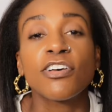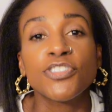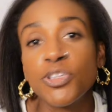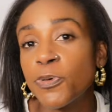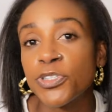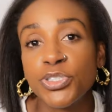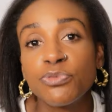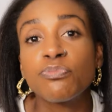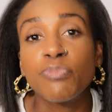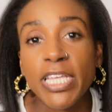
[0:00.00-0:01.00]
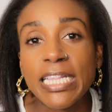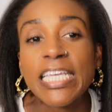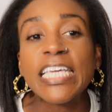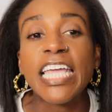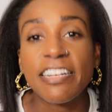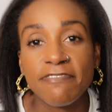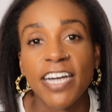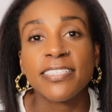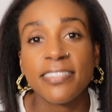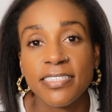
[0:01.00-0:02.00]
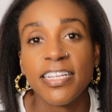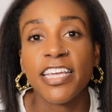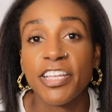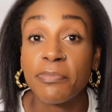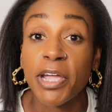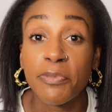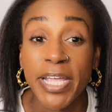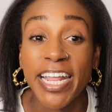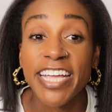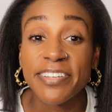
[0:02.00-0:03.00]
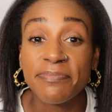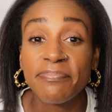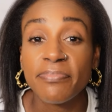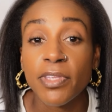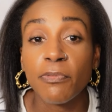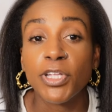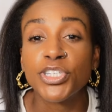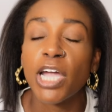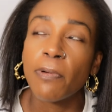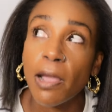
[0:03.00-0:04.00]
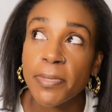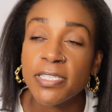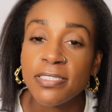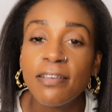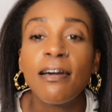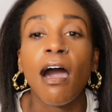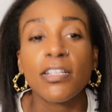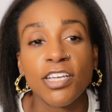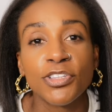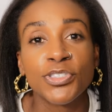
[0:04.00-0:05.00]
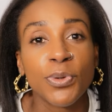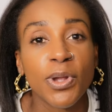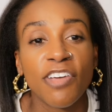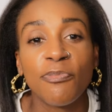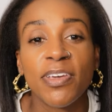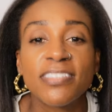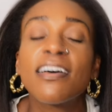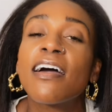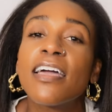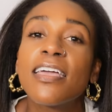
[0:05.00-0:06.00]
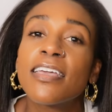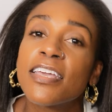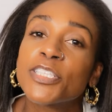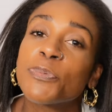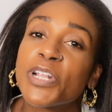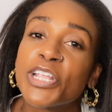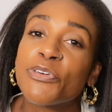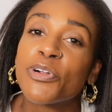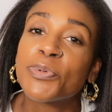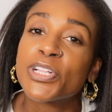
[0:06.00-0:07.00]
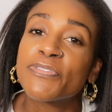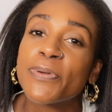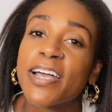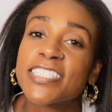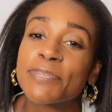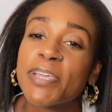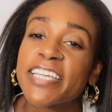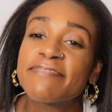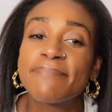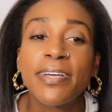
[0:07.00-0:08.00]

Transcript: He's also the person who really invested in my reading, which I promise I'll tell the story of because it's pretty adorable if you ask me.